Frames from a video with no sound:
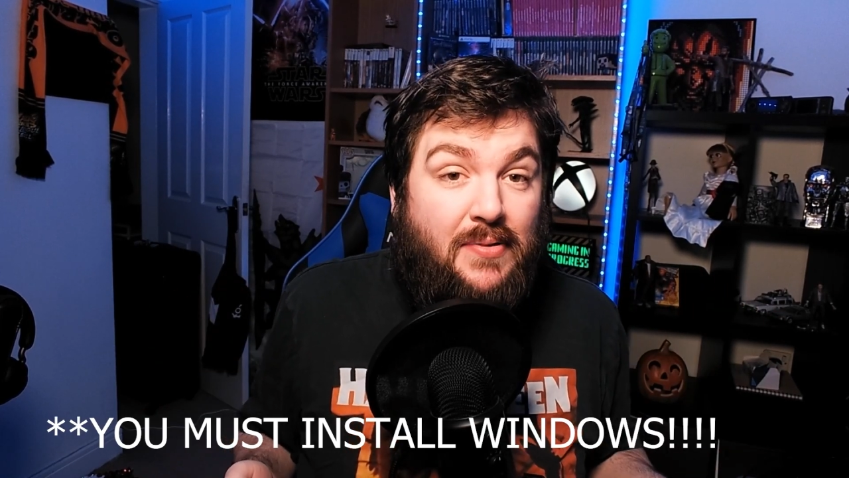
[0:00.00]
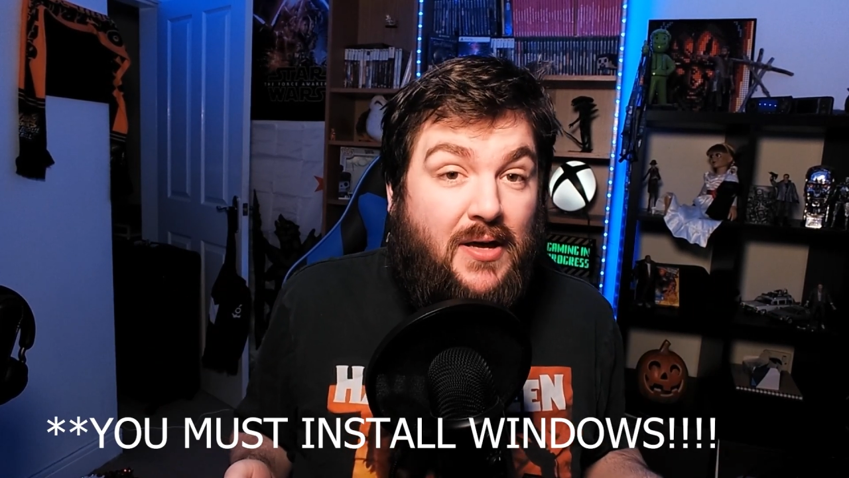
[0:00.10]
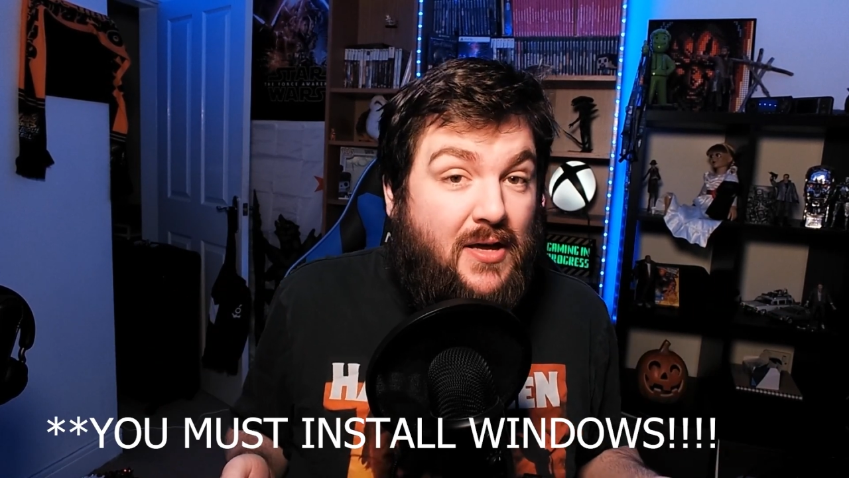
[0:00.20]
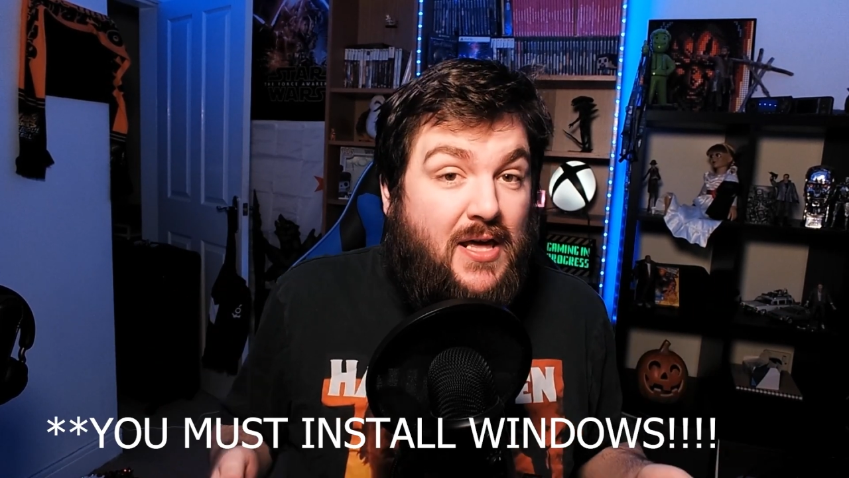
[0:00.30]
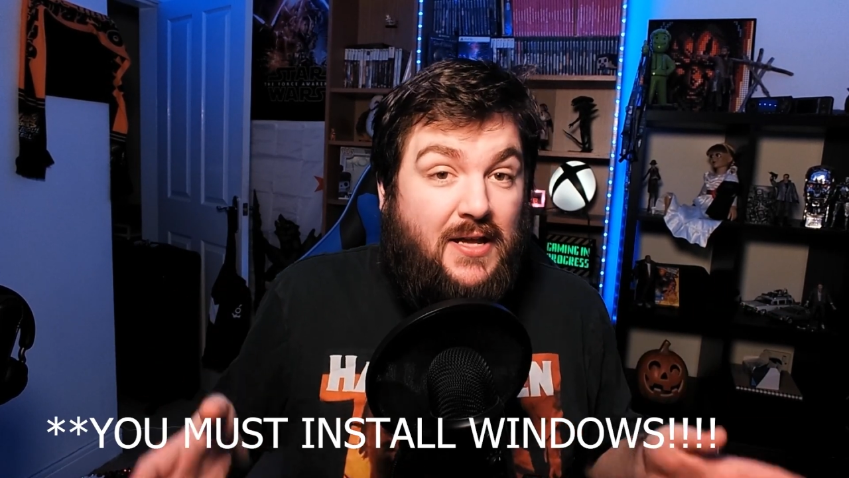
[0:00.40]

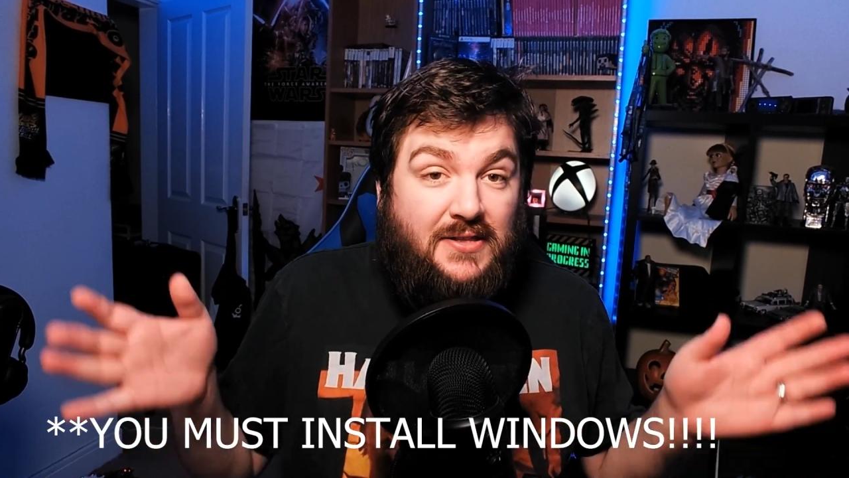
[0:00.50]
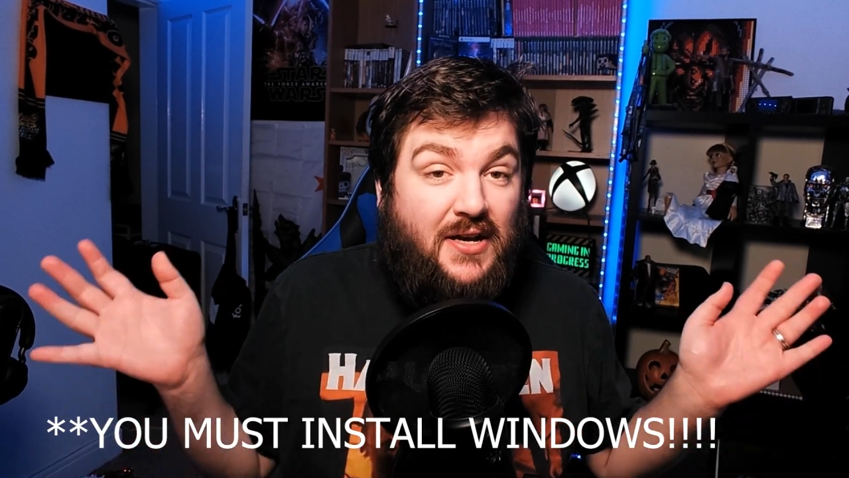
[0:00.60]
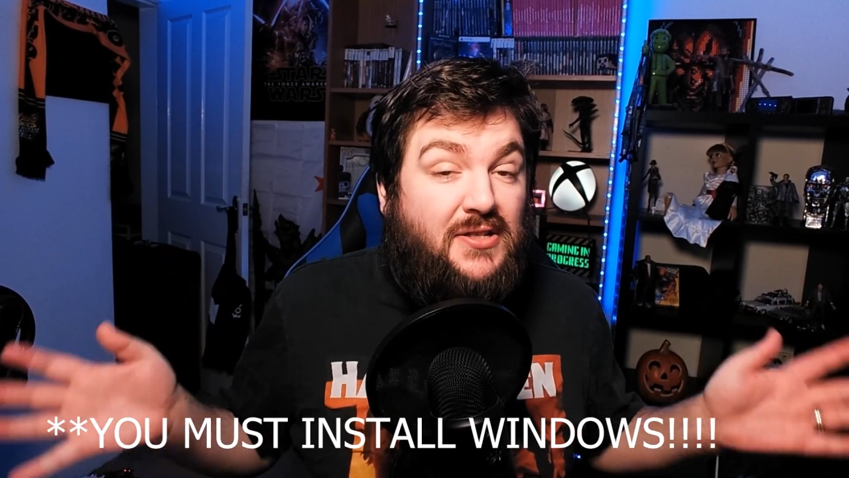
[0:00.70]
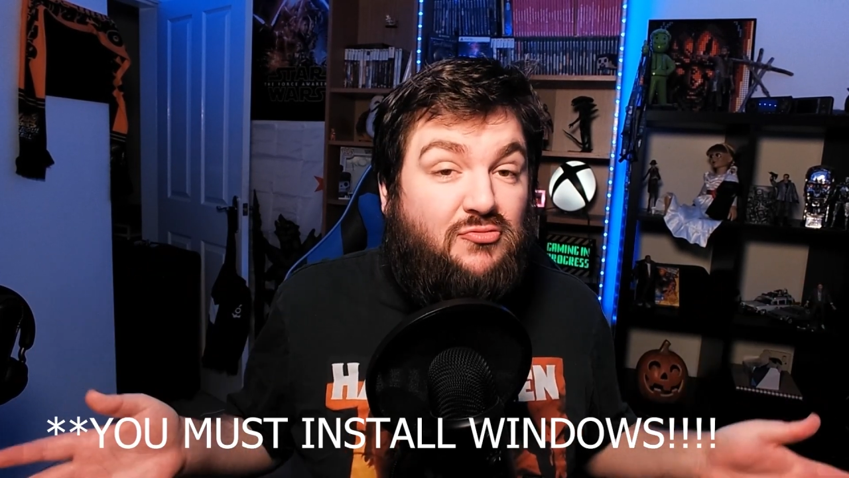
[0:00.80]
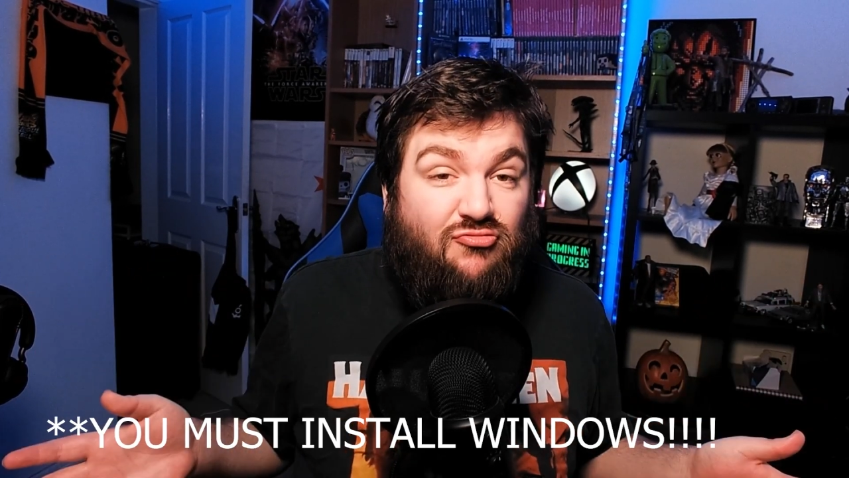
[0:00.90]
but
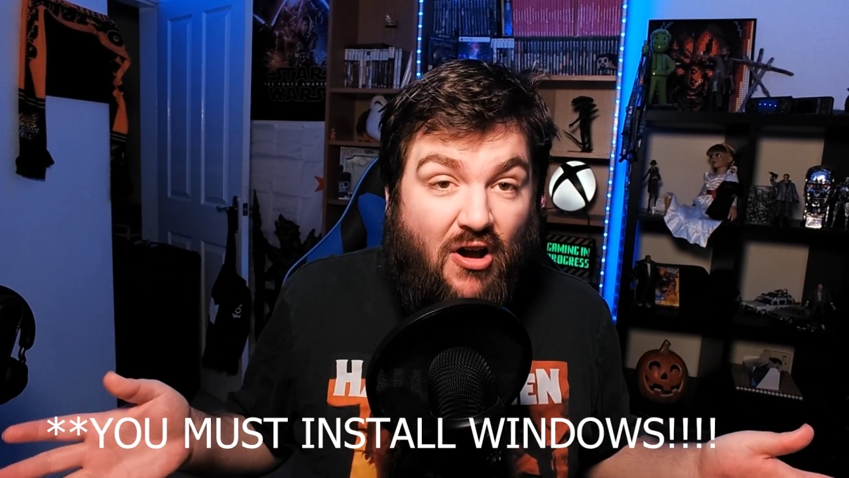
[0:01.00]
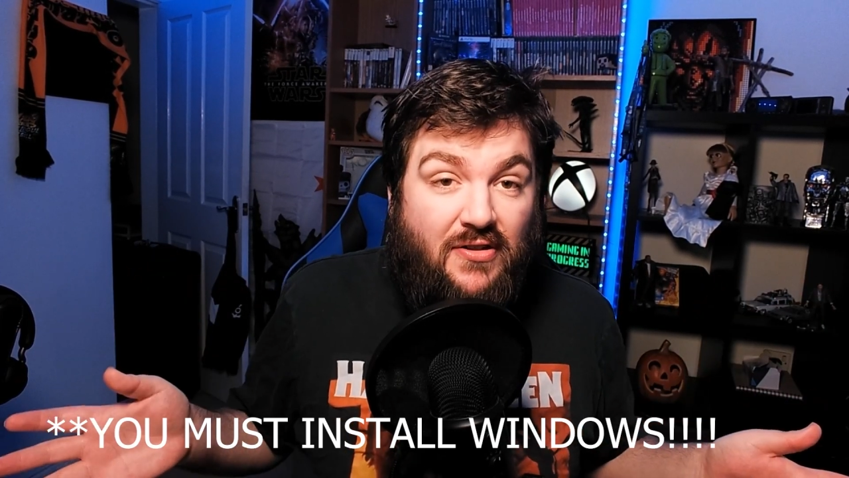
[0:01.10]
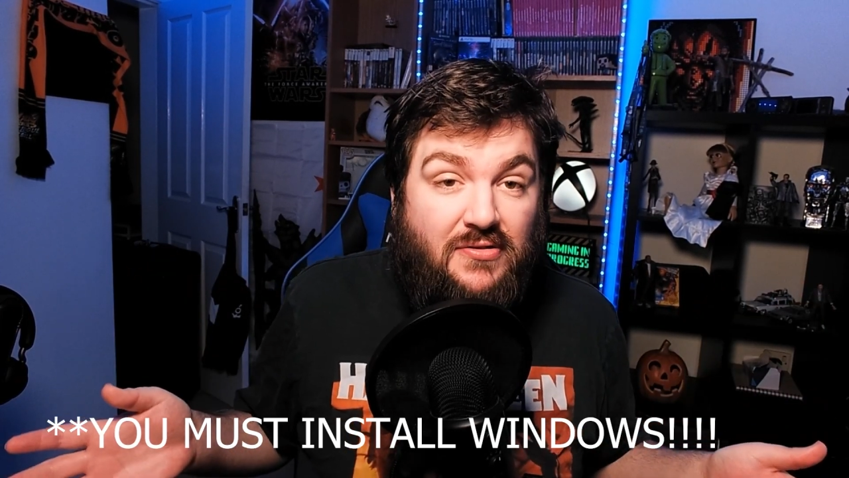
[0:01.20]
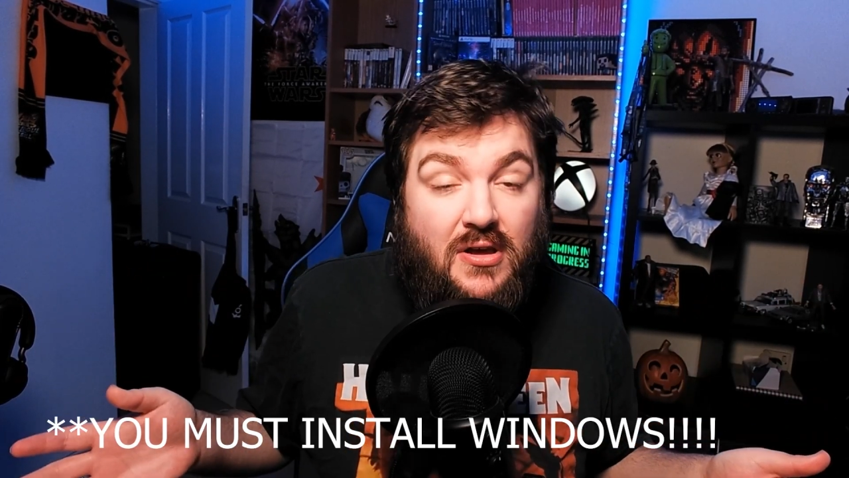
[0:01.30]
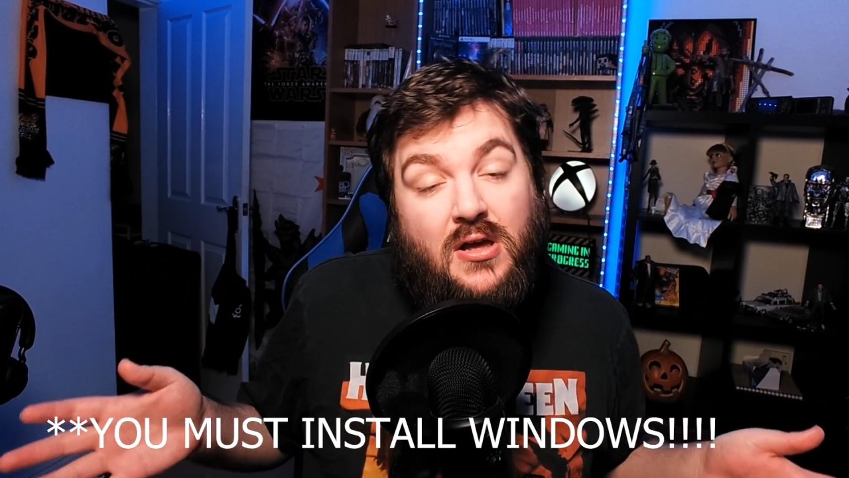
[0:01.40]
does
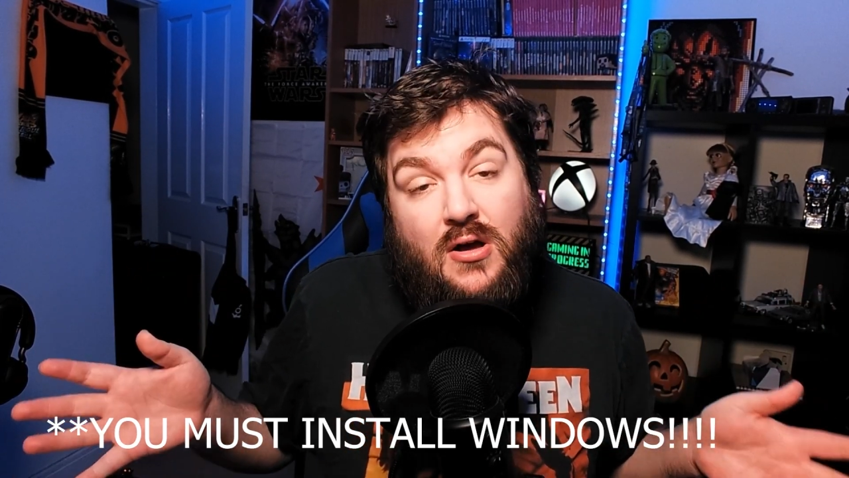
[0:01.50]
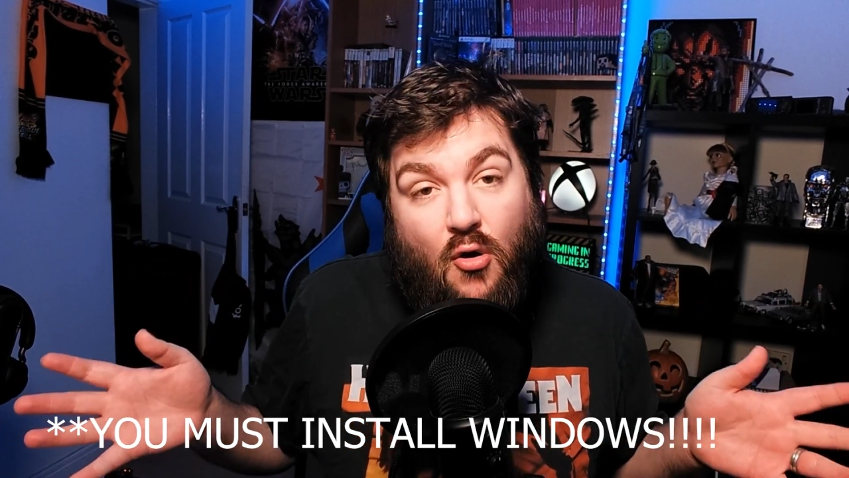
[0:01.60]
run